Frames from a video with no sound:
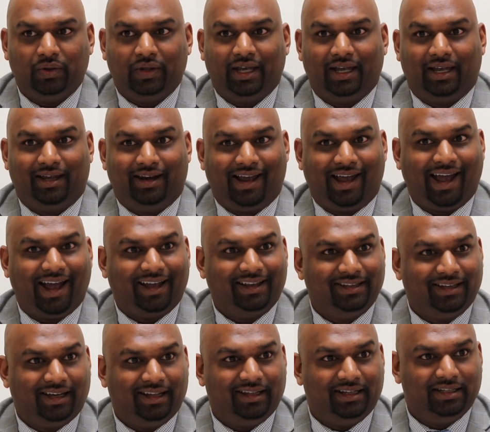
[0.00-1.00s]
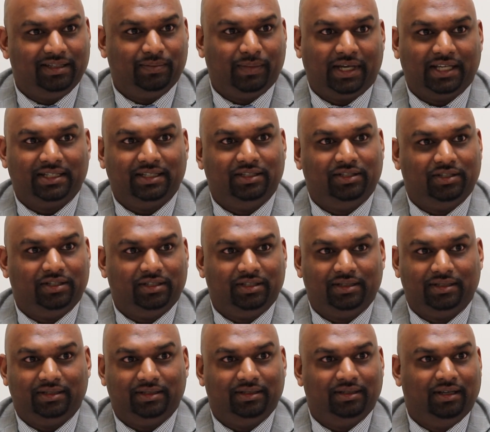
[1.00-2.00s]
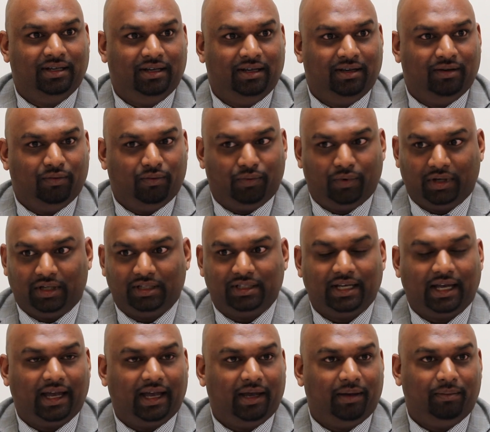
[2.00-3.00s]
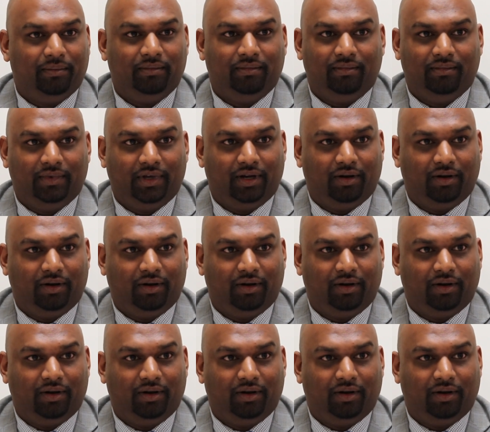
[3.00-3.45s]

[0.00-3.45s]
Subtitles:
They can act on these messages real time,